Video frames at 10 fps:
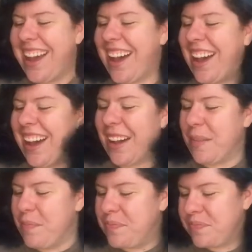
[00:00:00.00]

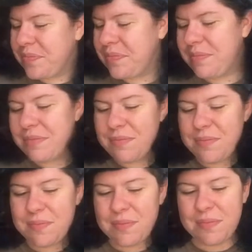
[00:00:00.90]
And
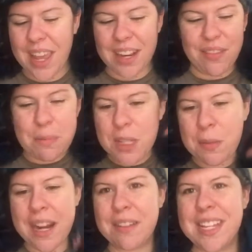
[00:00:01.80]
if I
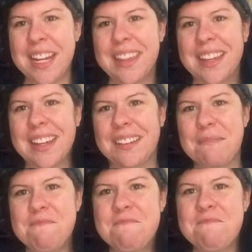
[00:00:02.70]
mispronounce anything,
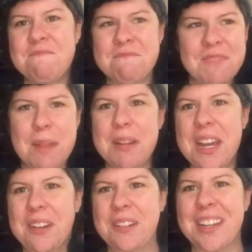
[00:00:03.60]
let me
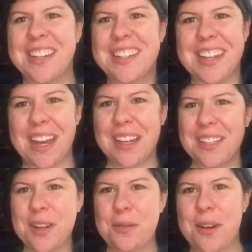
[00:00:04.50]
know because I
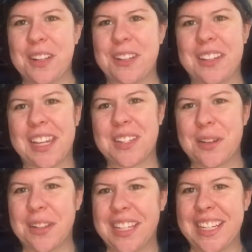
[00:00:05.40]
don't want to look like a
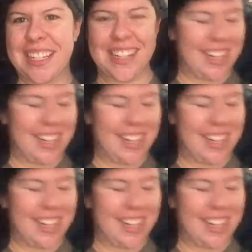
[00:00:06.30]
total idiot.